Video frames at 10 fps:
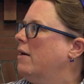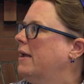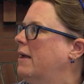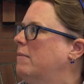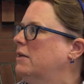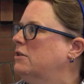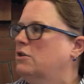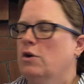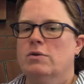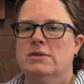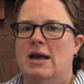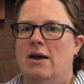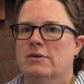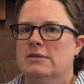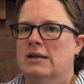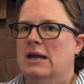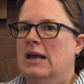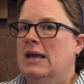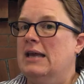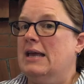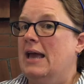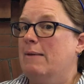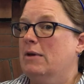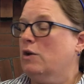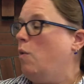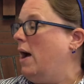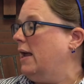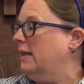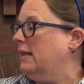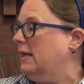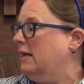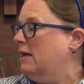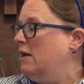came into Toad's house. He came in quietly.